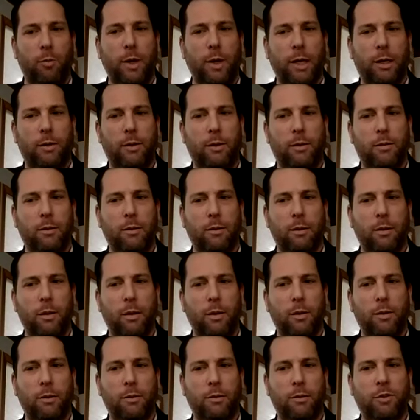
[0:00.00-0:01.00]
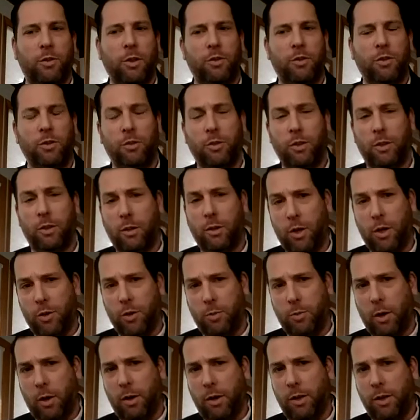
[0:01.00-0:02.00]
make decisions in a large
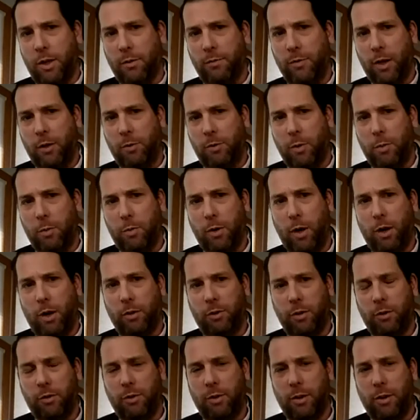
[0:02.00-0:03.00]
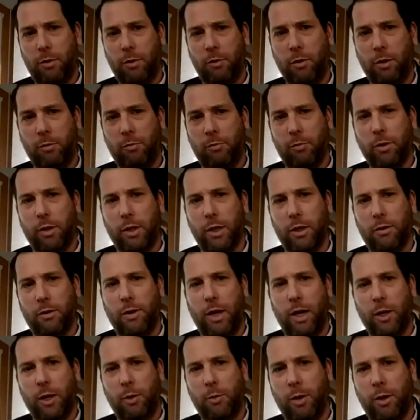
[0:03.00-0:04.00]
part of the investment process, and they're really
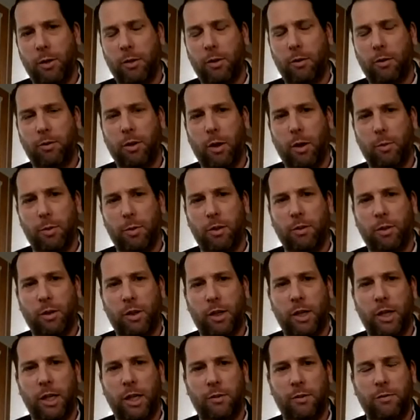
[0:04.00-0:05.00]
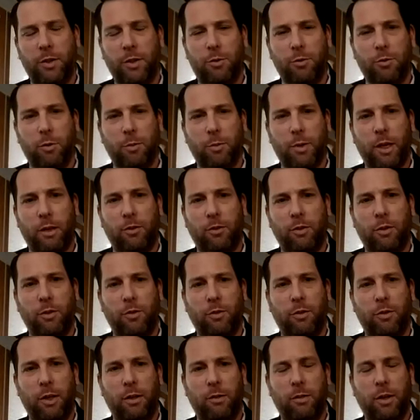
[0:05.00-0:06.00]
evaluating those companies on an individual
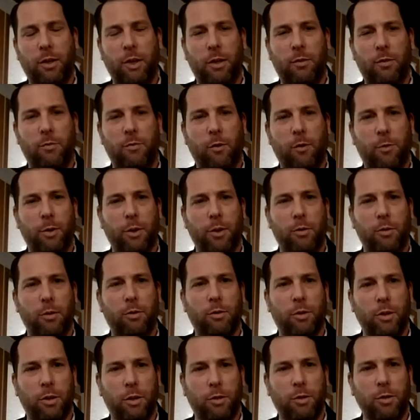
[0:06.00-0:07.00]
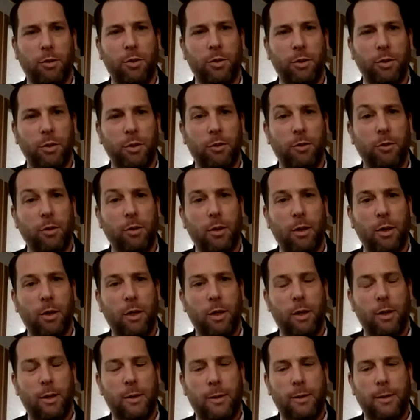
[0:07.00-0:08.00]
basis and forming their own conclusions.
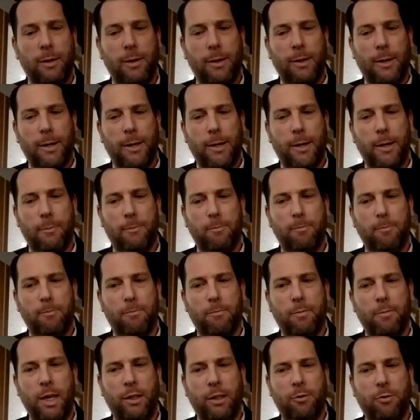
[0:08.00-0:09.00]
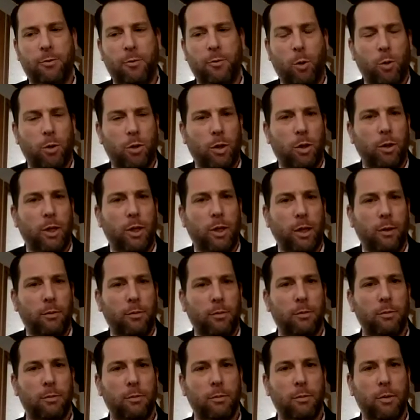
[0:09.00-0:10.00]
That's forward-looking,
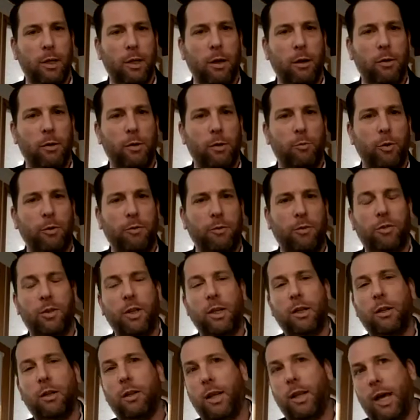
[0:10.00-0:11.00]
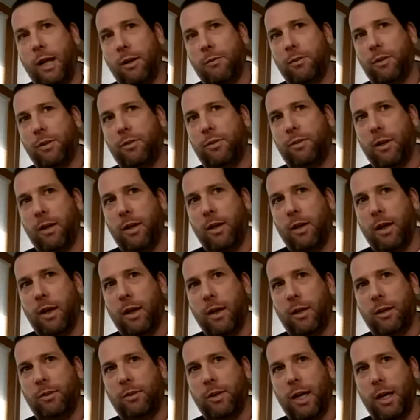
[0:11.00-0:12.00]
and we've seen a lot of
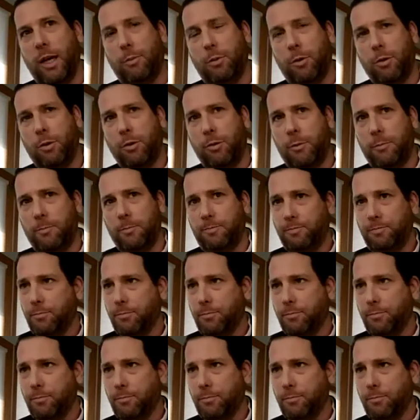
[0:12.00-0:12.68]
examples.